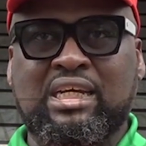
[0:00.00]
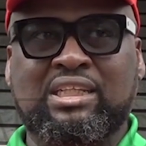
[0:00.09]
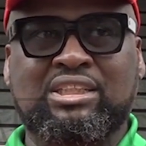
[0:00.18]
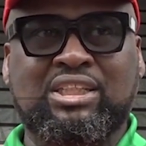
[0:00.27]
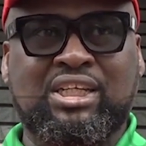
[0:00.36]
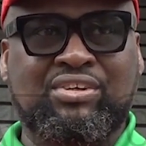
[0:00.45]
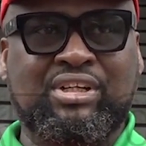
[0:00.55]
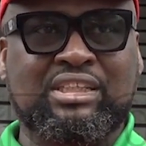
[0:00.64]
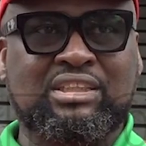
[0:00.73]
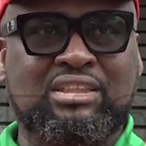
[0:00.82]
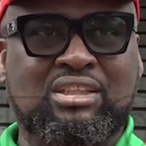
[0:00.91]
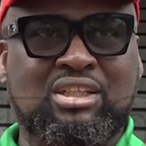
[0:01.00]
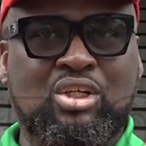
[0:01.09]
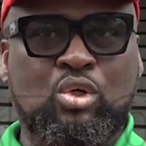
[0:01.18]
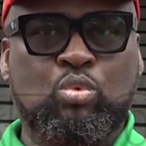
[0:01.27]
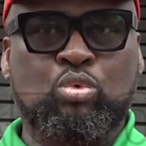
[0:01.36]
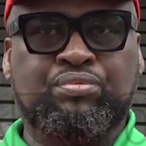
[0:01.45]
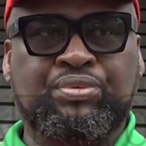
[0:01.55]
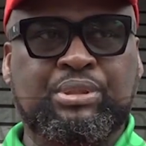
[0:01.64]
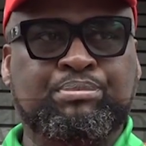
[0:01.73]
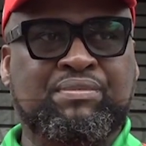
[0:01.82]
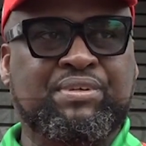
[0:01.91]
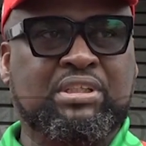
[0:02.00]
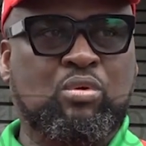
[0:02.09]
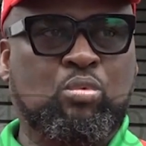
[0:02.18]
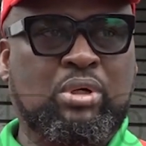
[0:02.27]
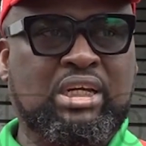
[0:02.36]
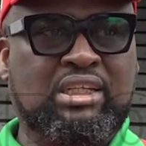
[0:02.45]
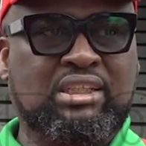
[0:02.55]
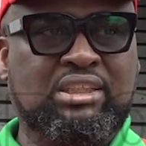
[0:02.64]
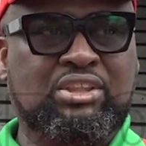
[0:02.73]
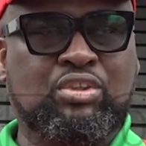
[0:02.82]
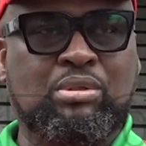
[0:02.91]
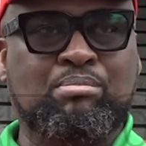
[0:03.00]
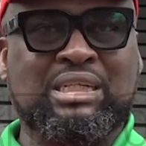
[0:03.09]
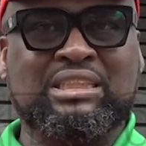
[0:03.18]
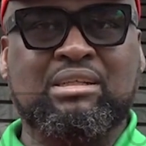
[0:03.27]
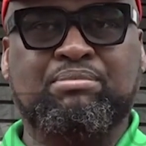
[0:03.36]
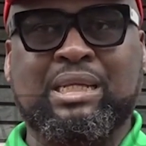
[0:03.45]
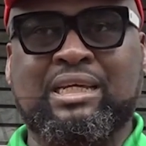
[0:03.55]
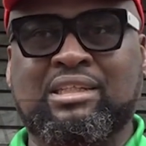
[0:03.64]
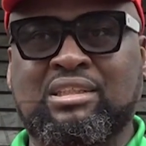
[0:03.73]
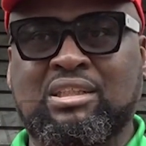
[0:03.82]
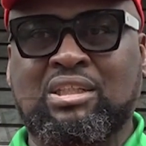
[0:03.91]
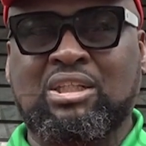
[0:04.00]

and the areas will fit perfectly well into the master plan,